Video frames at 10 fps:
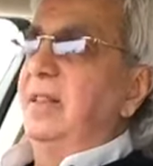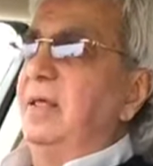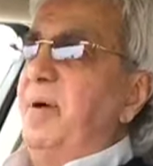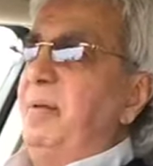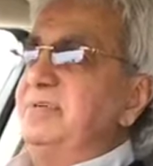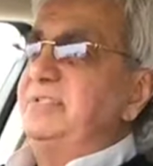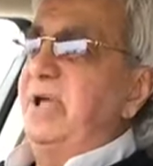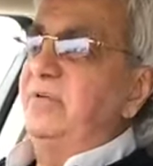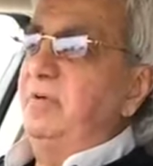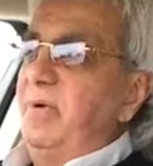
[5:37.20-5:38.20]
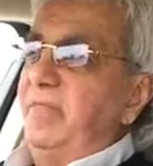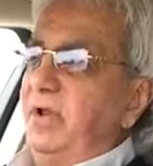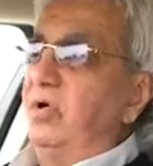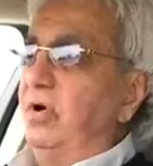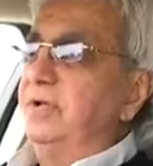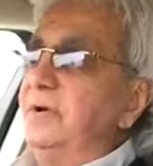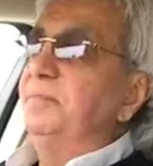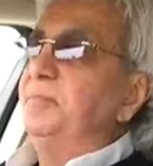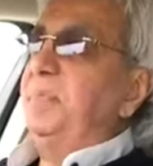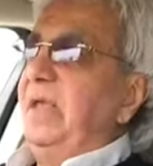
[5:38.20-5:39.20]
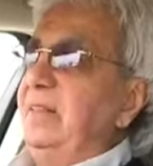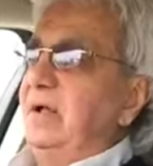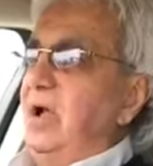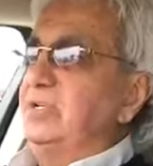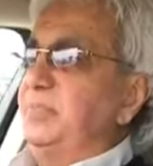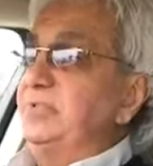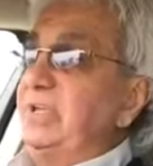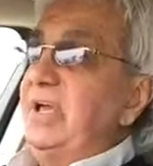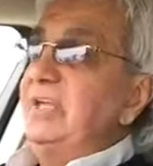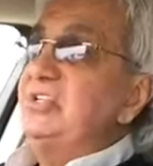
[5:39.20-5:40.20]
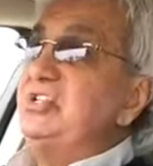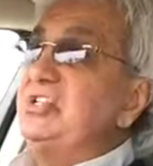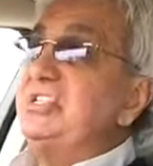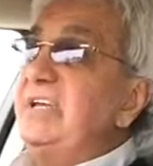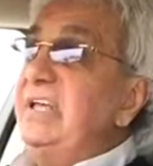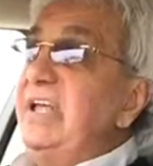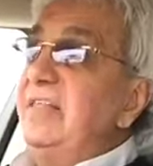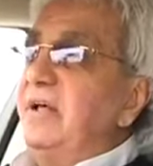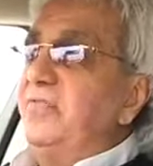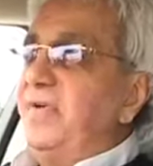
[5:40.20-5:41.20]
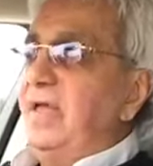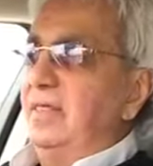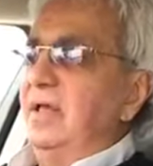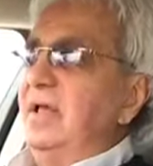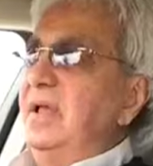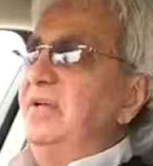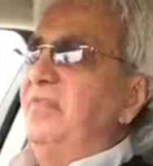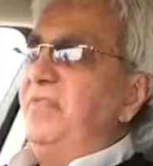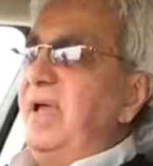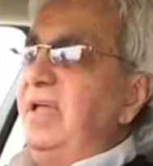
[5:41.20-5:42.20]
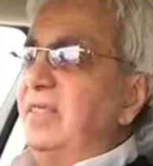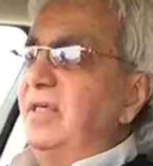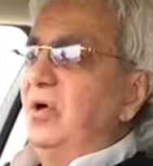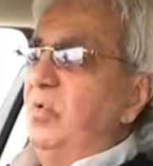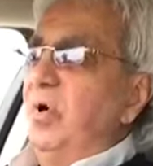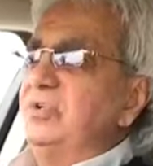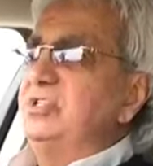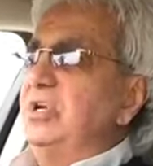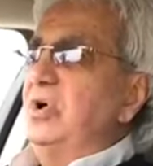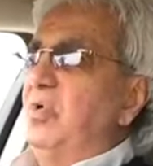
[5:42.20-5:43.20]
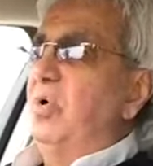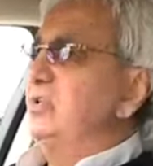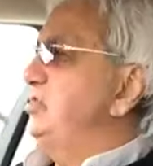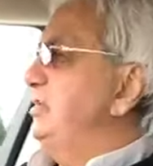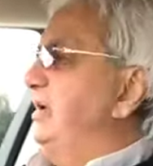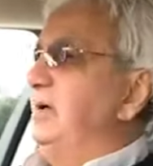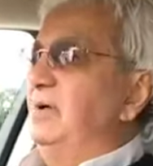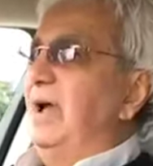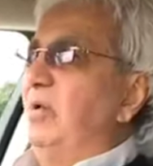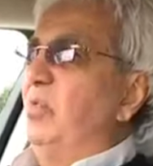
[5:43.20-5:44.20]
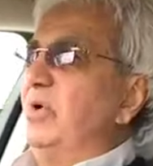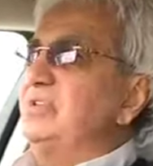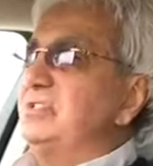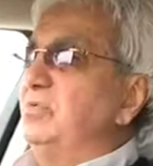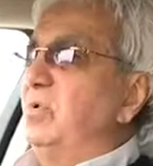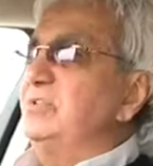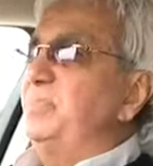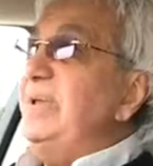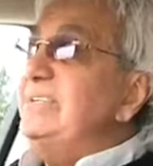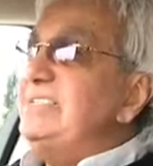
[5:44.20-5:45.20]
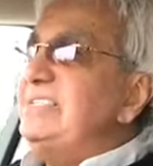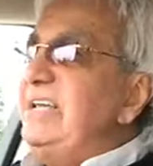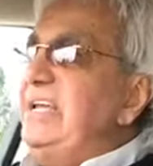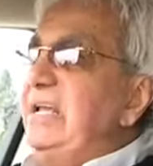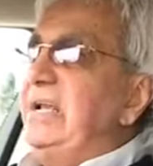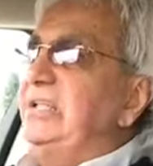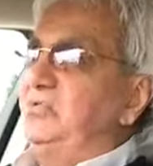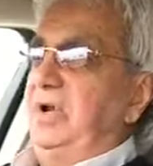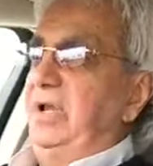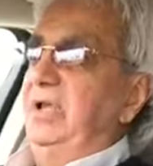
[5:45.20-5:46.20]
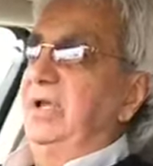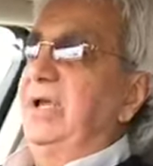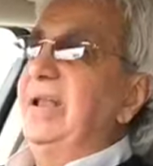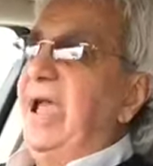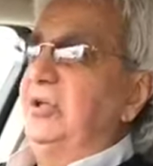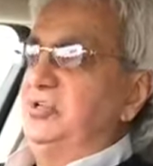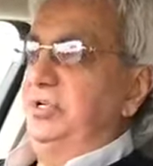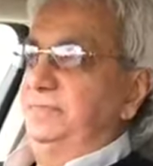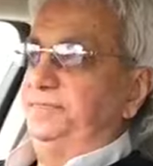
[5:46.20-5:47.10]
The Bible says about the Lord in the Gospels, seeing their faith. Faith was was was was being seen literally in action.